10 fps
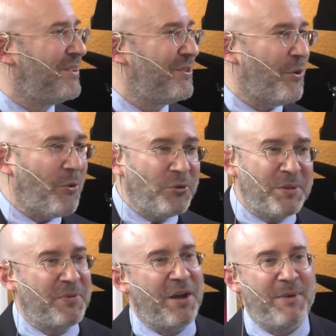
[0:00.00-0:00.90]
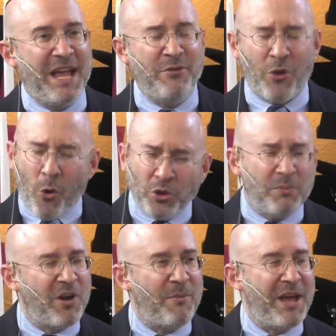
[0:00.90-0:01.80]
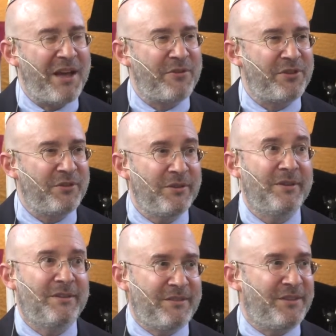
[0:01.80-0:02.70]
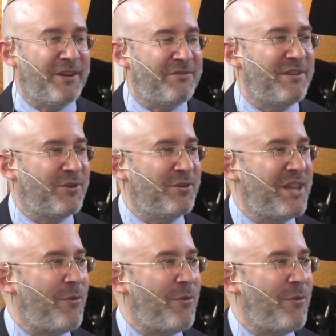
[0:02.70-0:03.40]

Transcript: The only problem I have, you know, the only problem I have with you, you know, I've never heard